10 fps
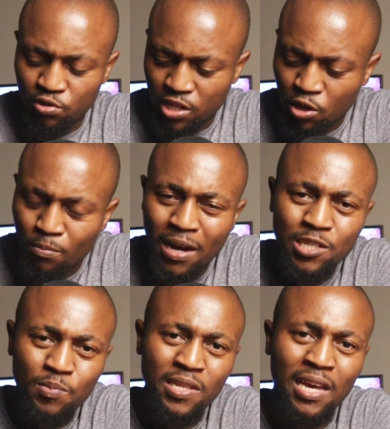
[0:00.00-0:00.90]
to say you
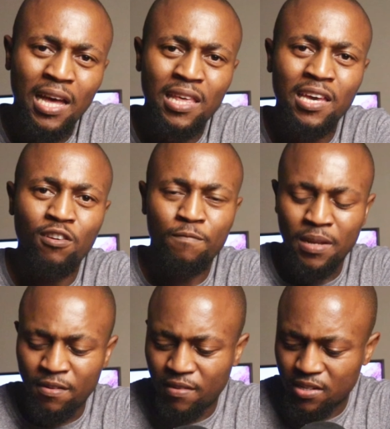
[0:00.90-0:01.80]
must be in the gathering of
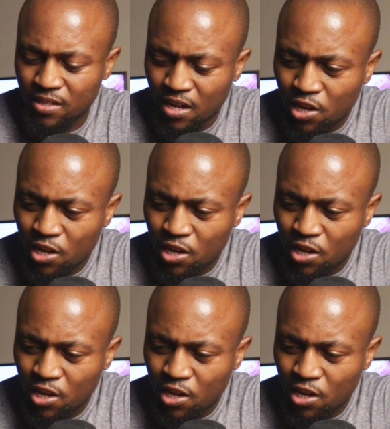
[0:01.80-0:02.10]
believers?